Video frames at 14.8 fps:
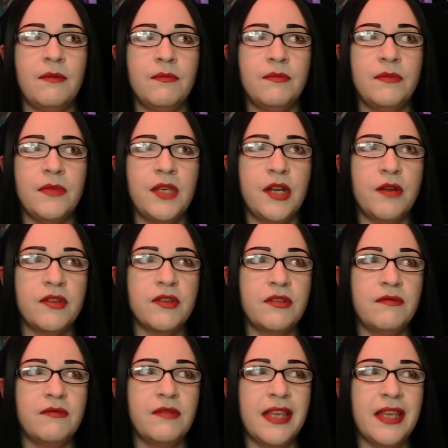you know,
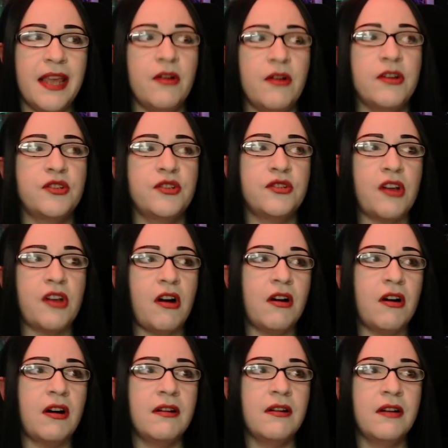the characters
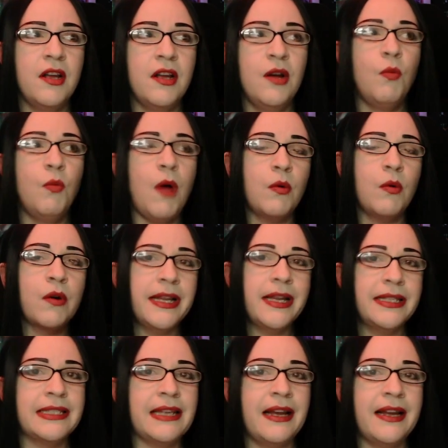are, while we're
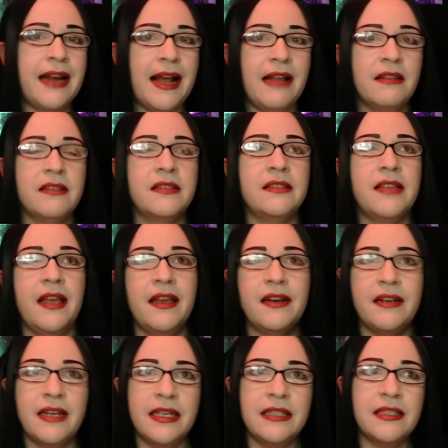inside Allison's head
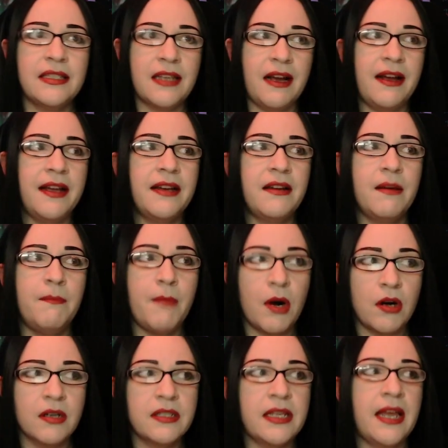and inside
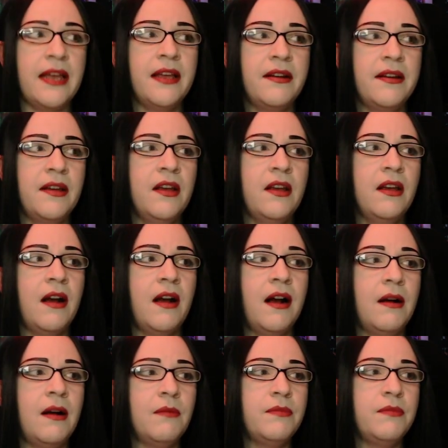Mark's head,
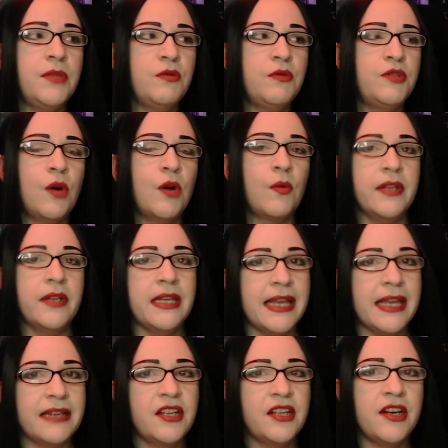you don't really
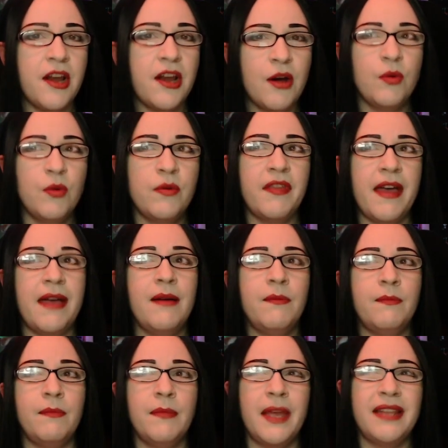get to know
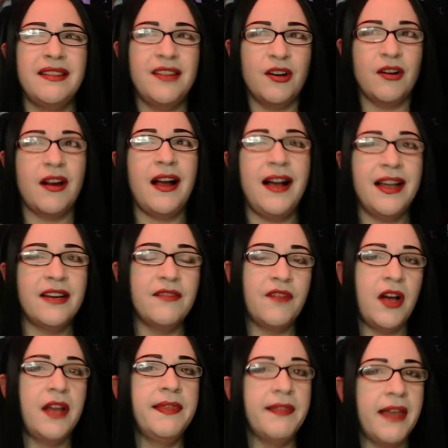them, and they're kind of
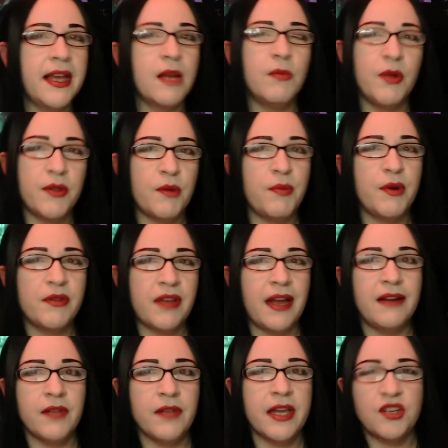unlikable. They're both
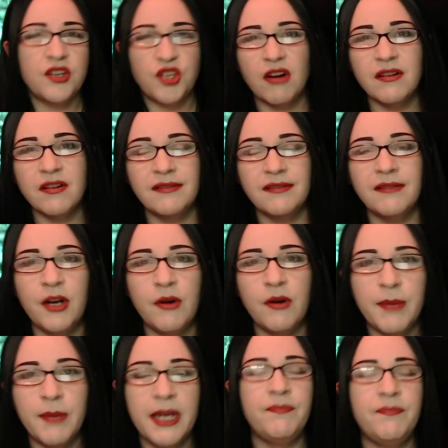kind of like jerks, you know what I mean?